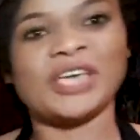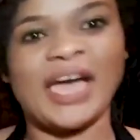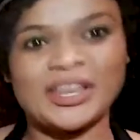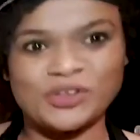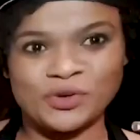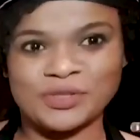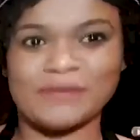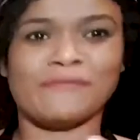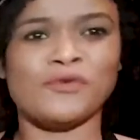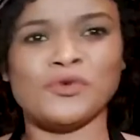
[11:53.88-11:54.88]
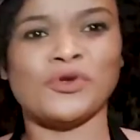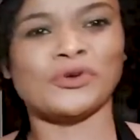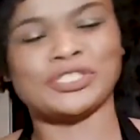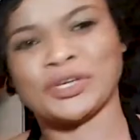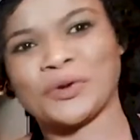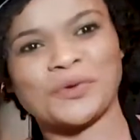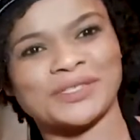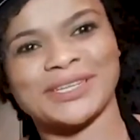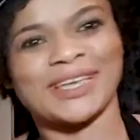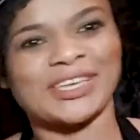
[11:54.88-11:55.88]
handled the food, or she
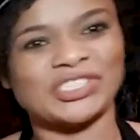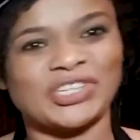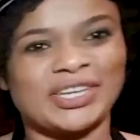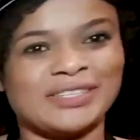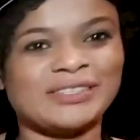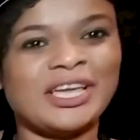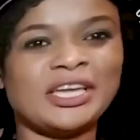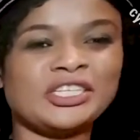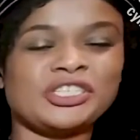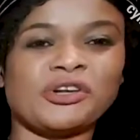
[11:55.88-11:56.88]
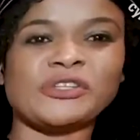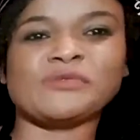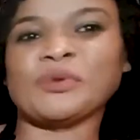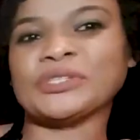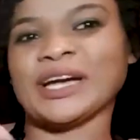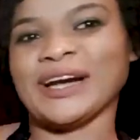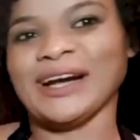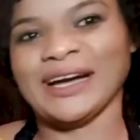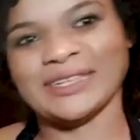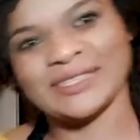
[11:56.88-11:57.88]
cooked in the kitchen. She always put her
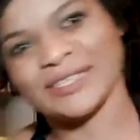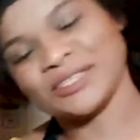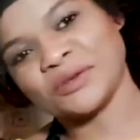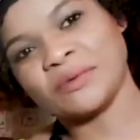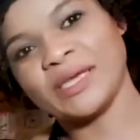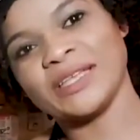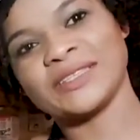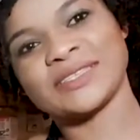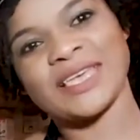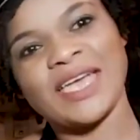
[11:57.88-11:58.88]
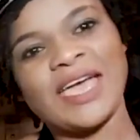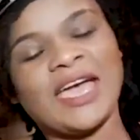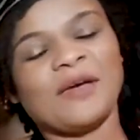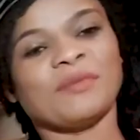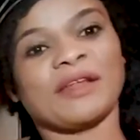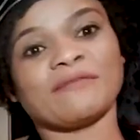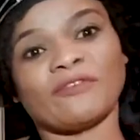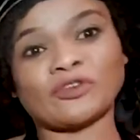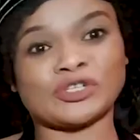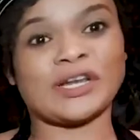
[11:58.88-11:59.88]
heart into it. But
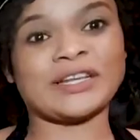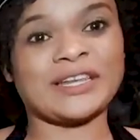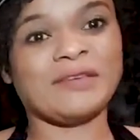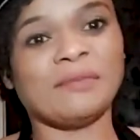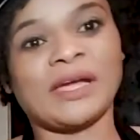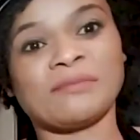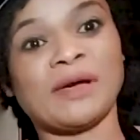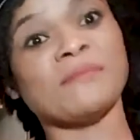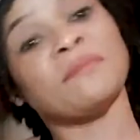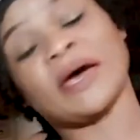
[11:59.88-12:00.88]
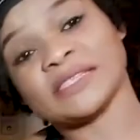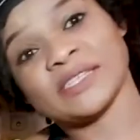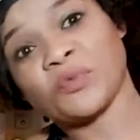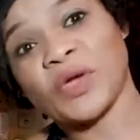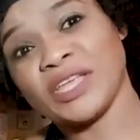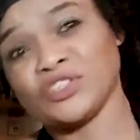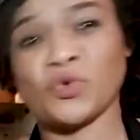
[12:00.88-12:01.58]
unfortunately my mum passed away in